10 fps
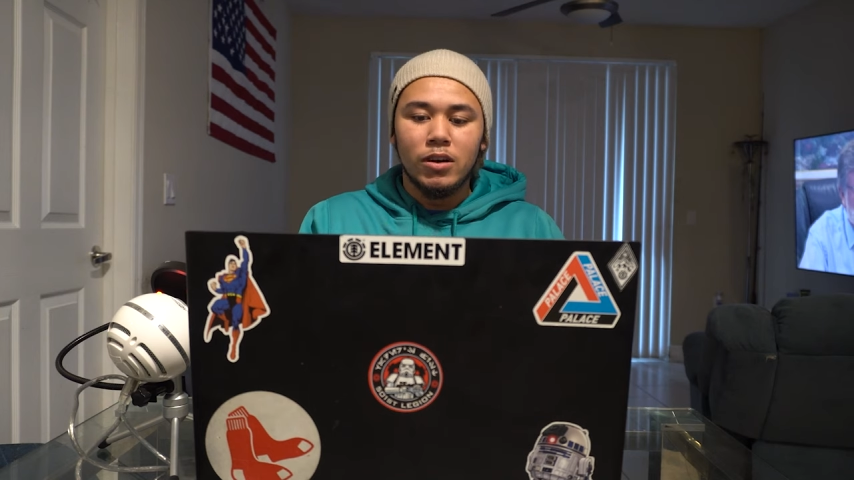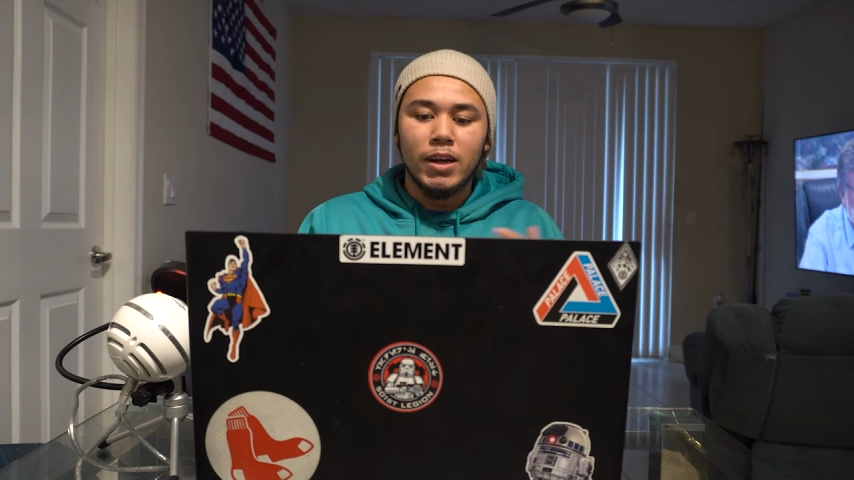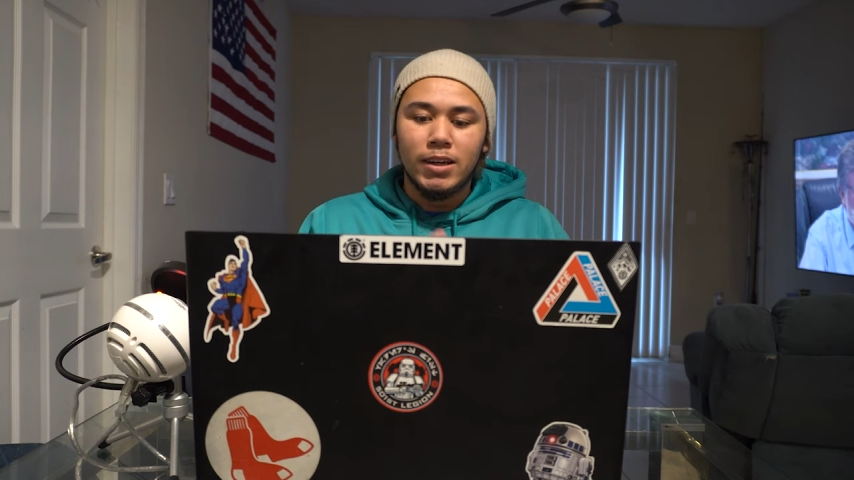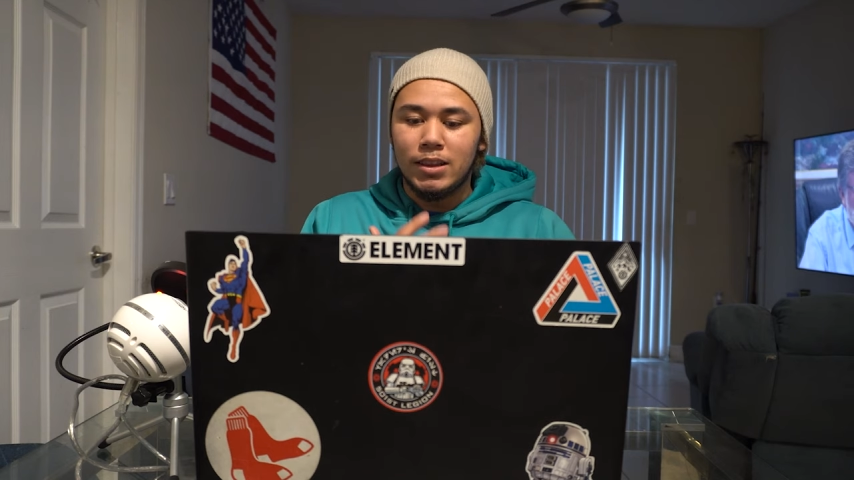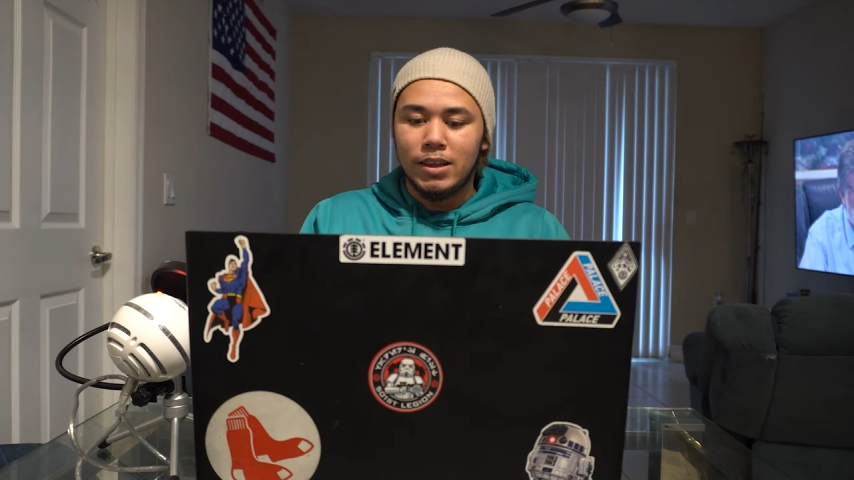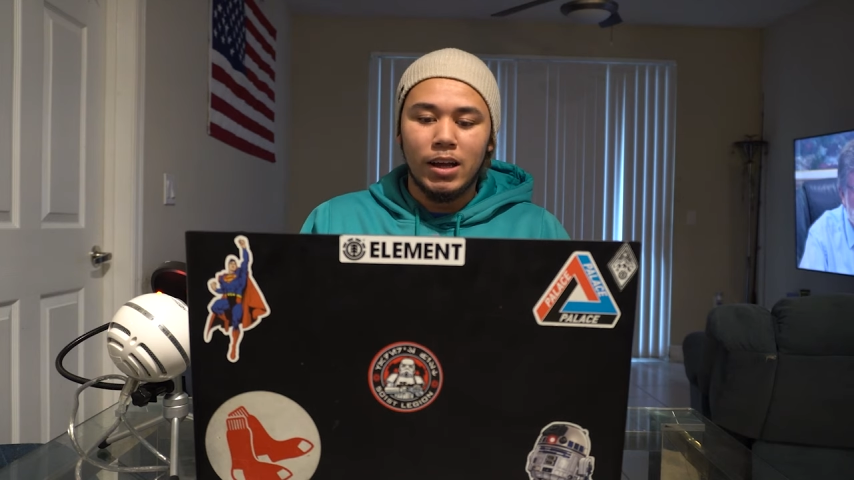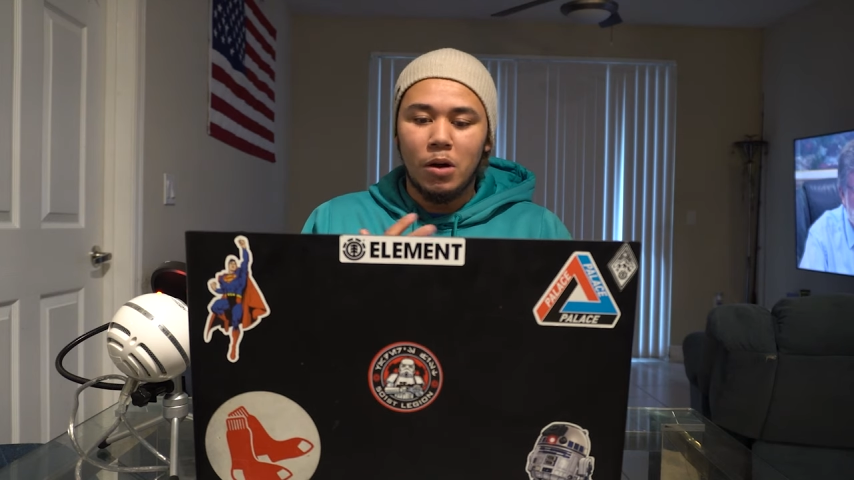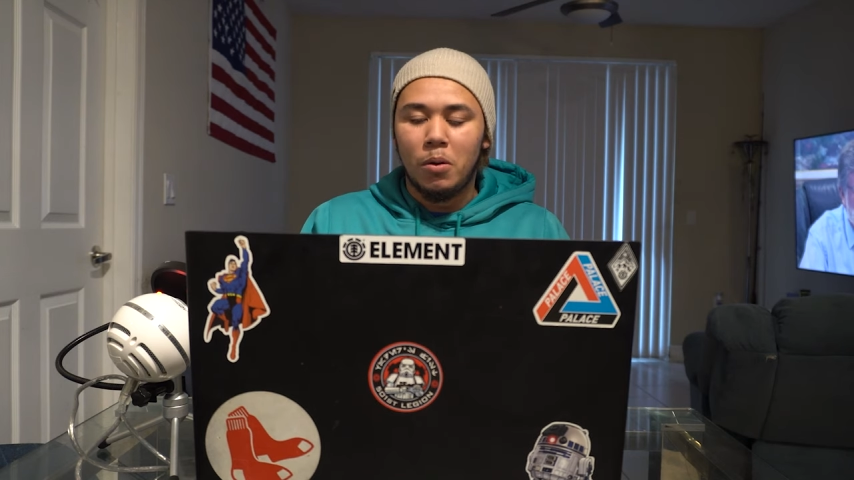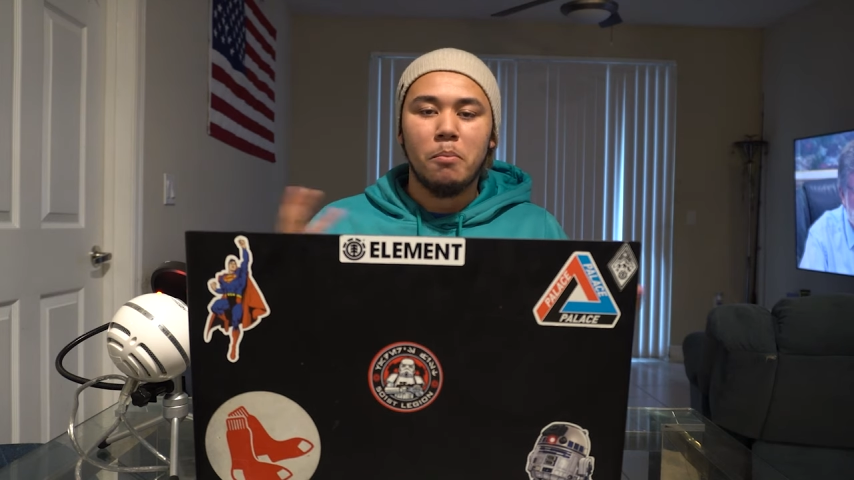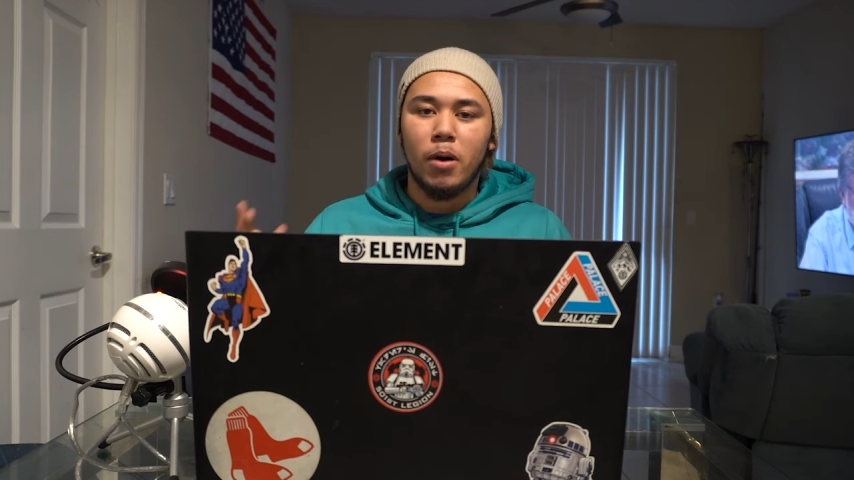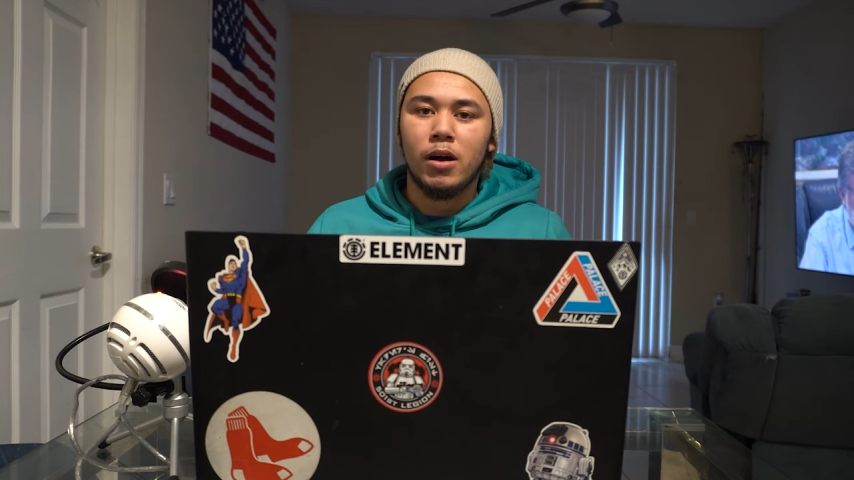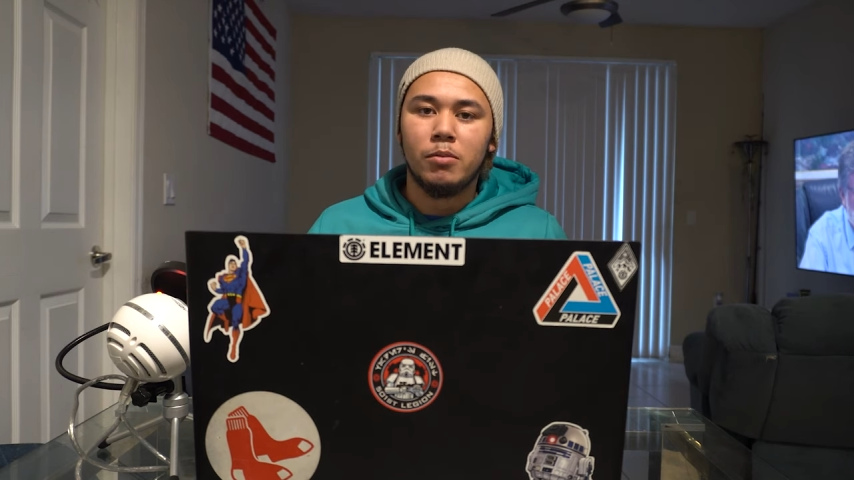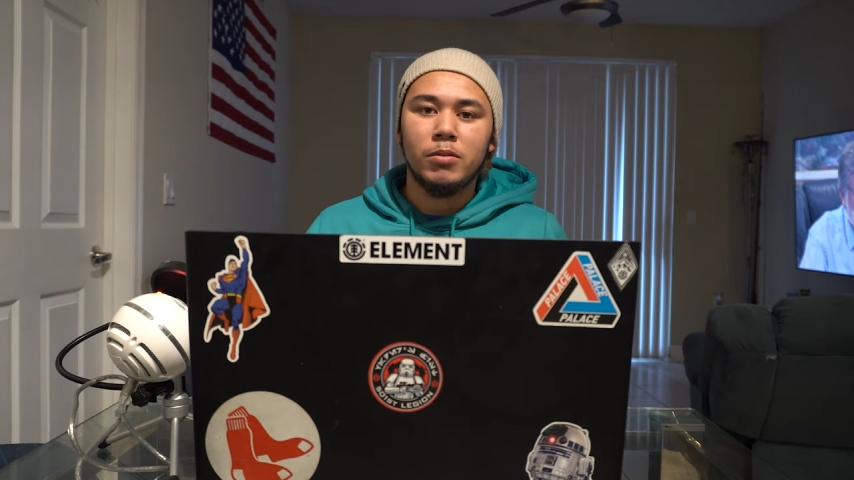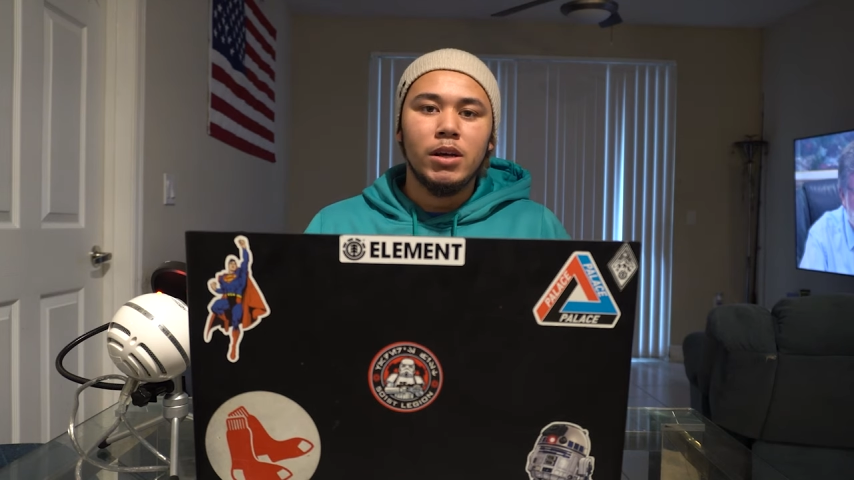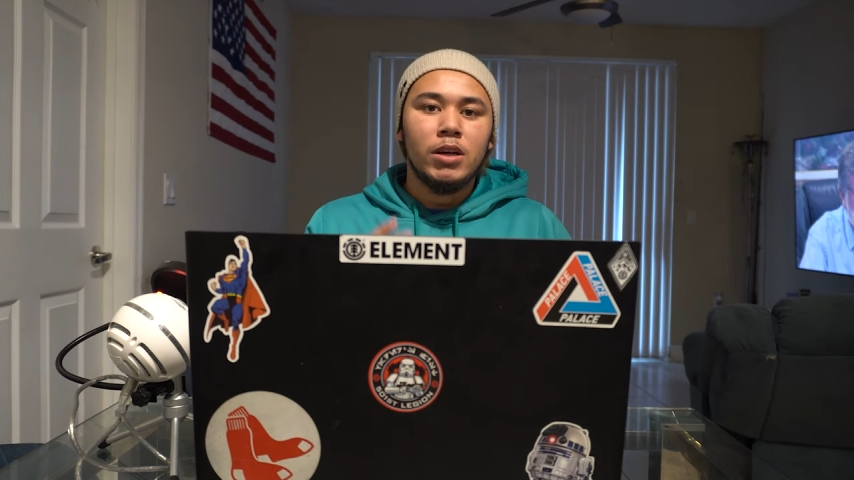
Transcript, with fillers: anything how I bought them.